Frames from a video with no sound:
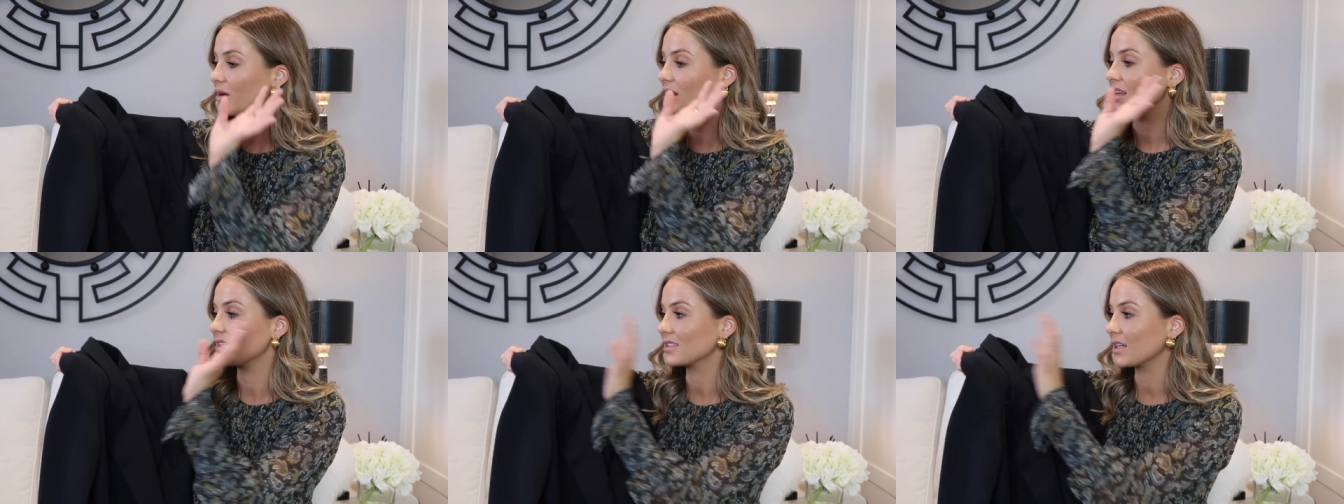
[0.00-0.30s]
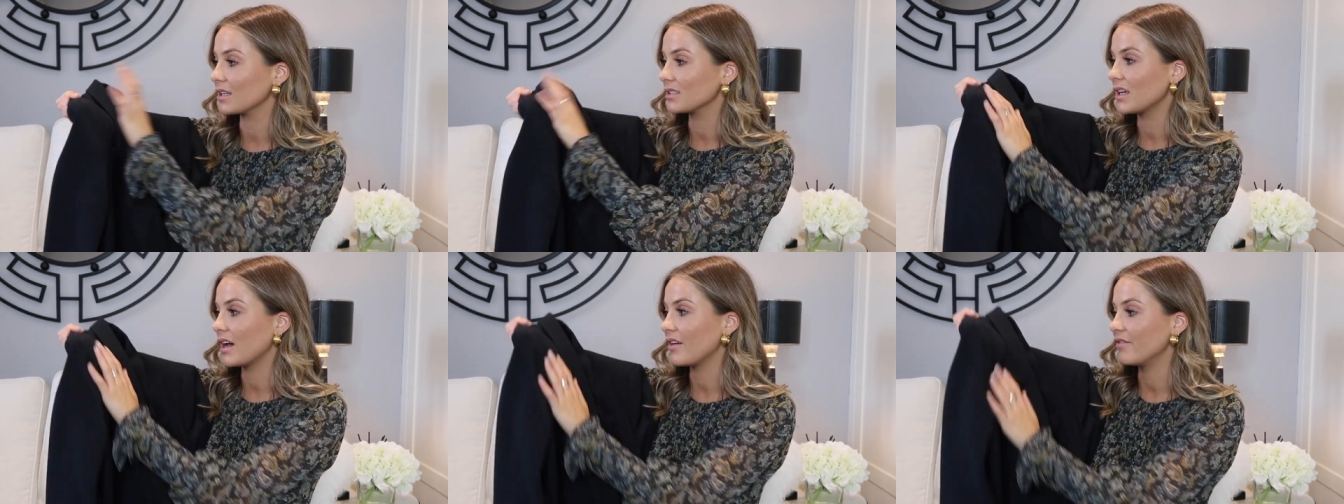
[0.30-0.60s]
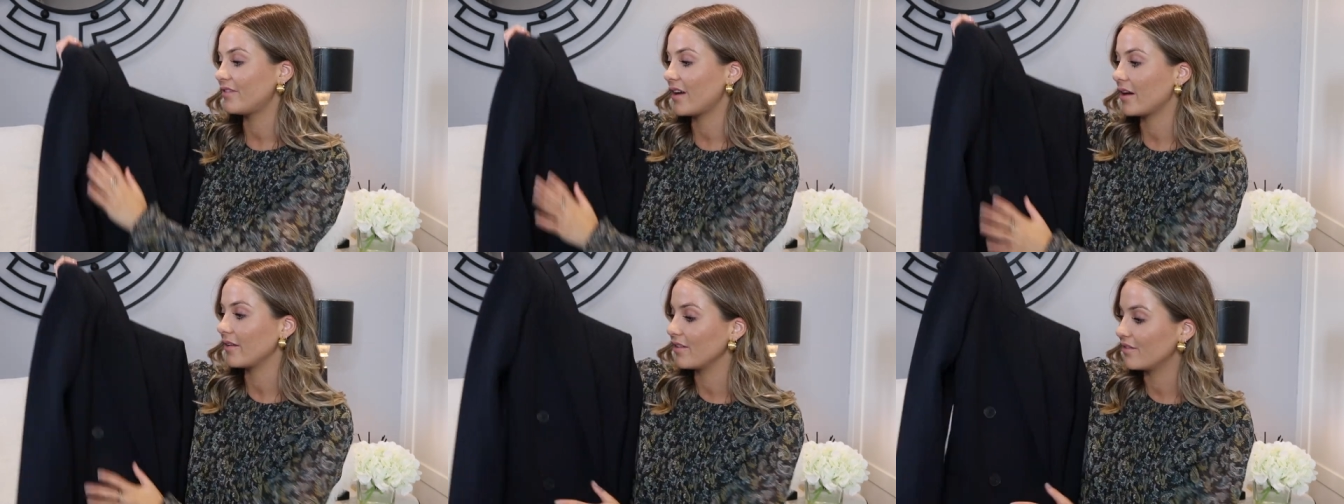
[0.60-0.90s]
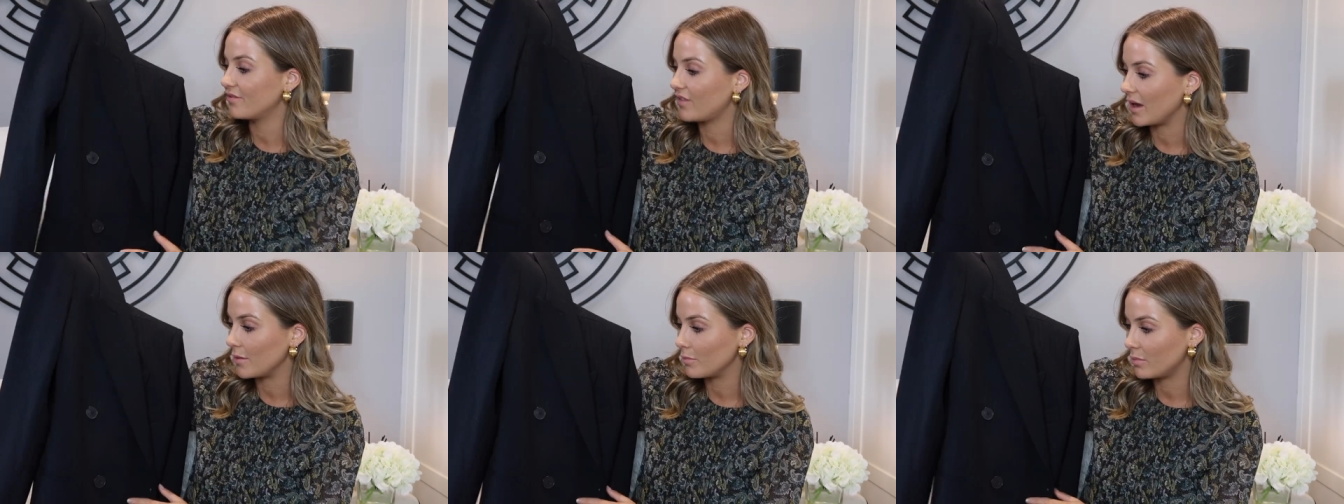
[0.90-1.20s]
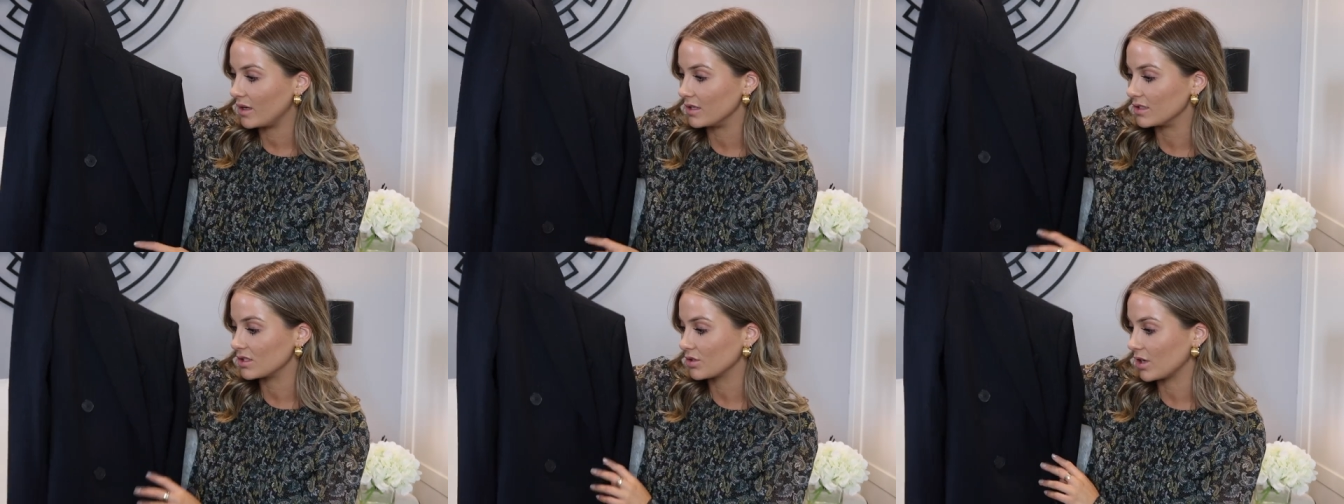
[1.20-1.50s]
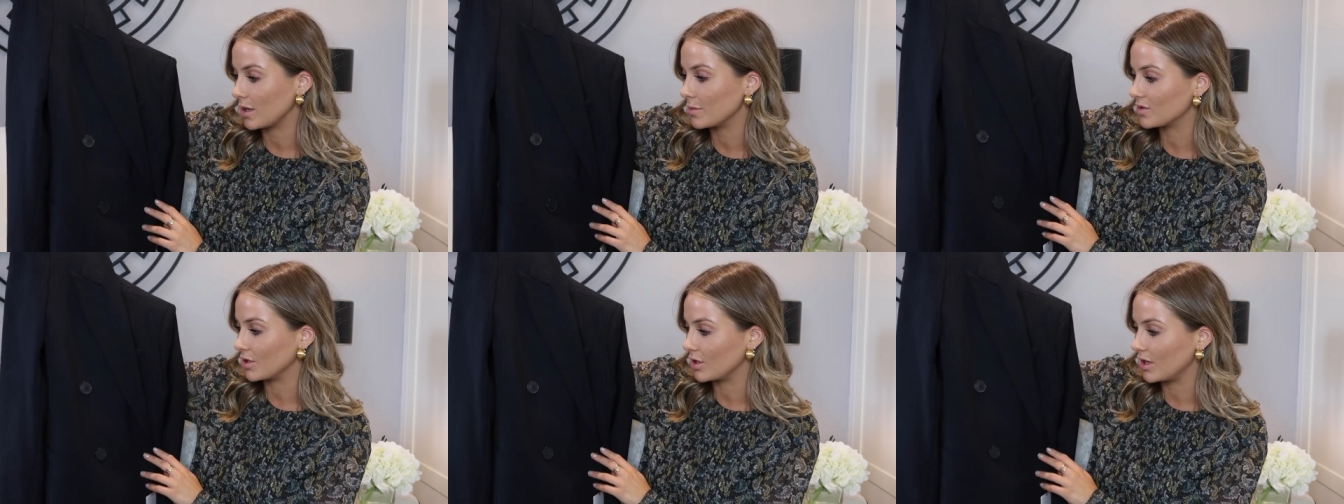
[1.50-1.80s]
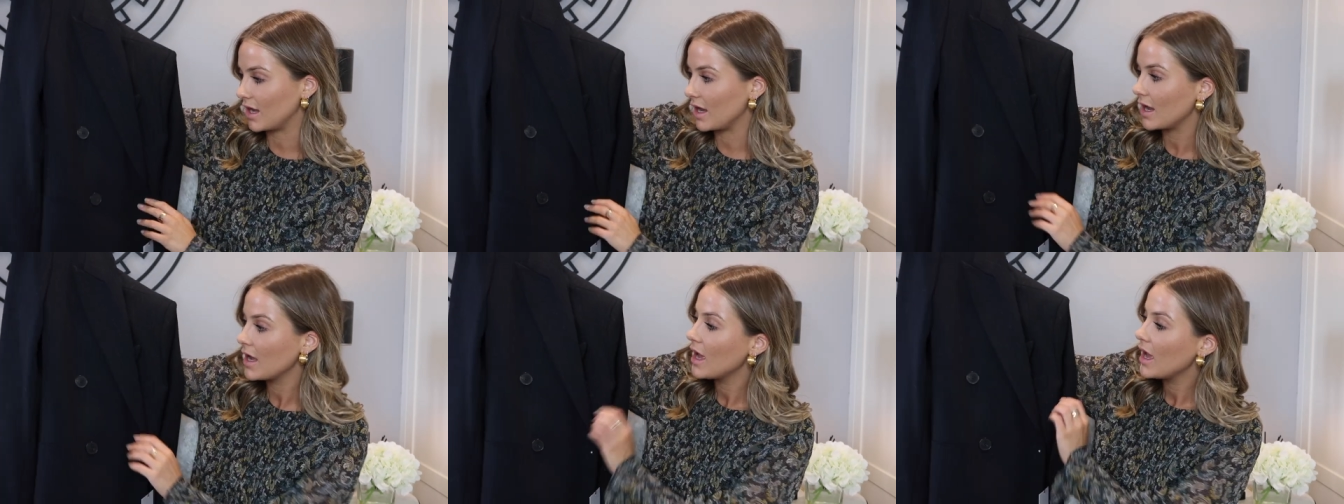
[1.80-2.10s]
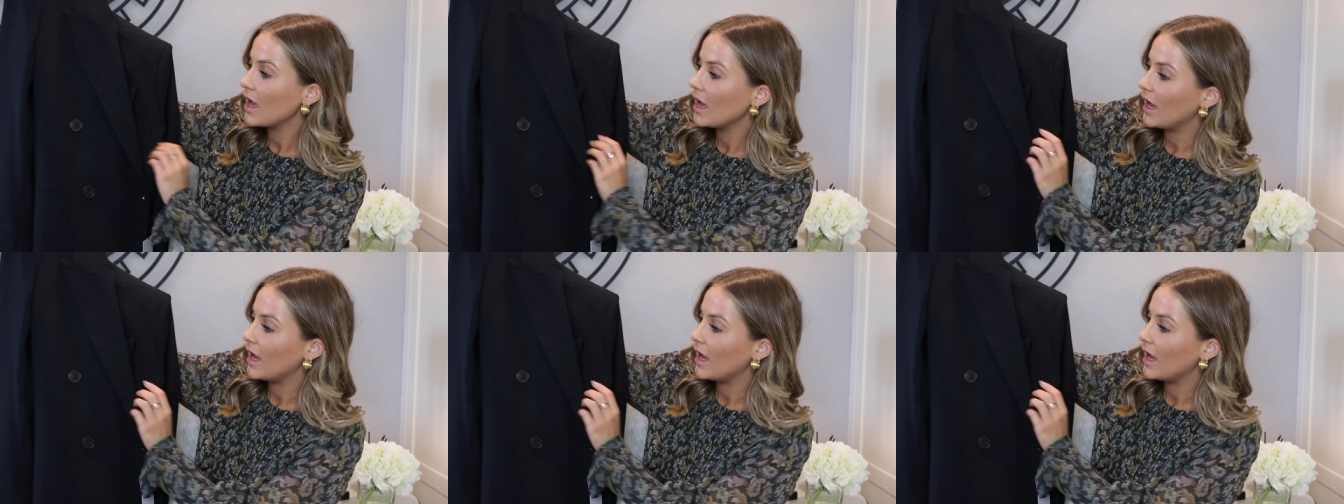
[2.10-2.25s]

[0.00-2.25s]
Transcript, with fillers: but it does have very faint pinstripes on it.